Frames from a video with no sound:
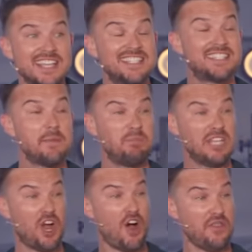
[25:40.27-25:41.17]

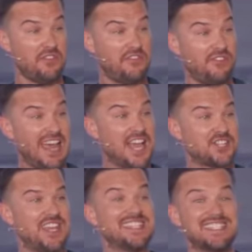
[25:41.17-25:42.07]
simply on the
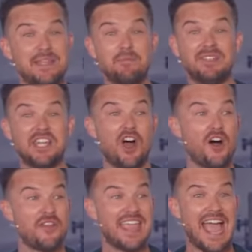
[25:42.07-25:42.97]
flesh and simply
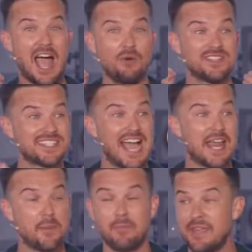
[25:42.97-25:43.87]
on the
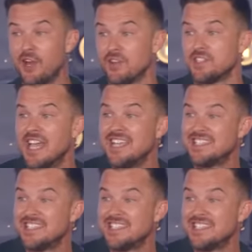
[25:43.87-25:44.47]
outside appearance,